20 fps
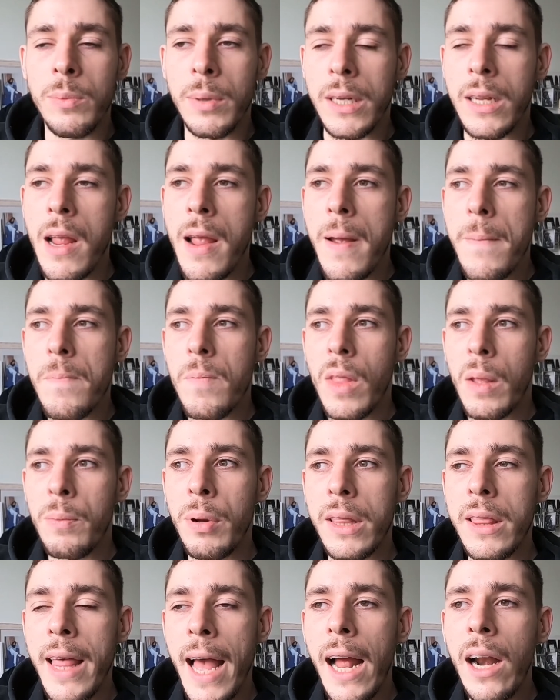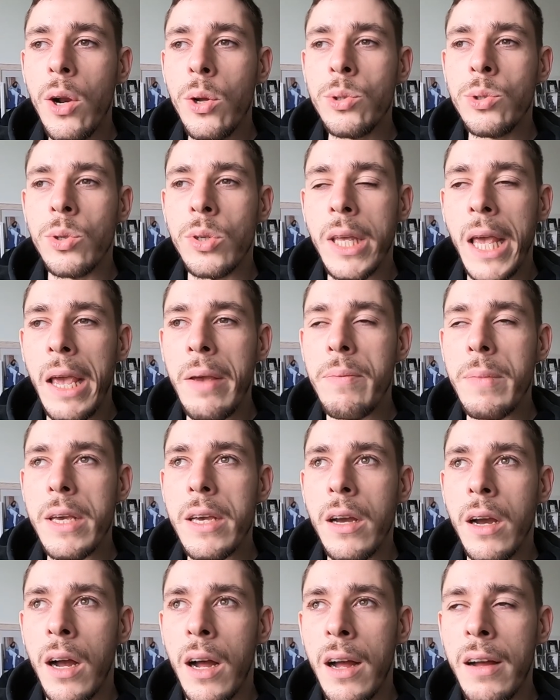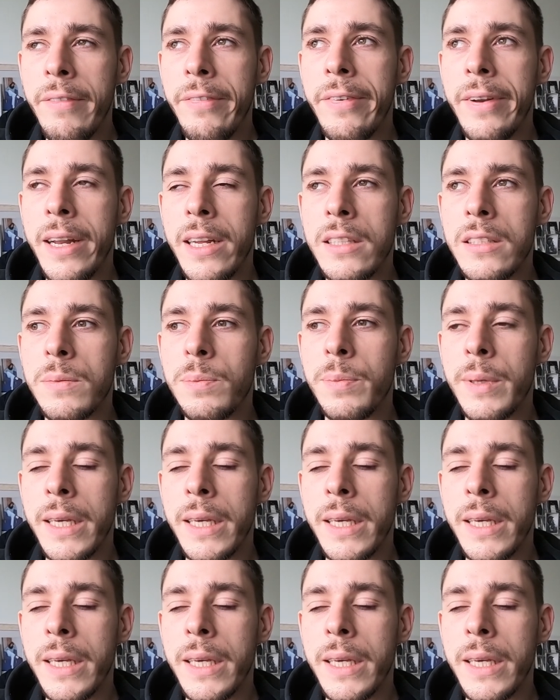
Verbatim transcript: But but that also gave me confidence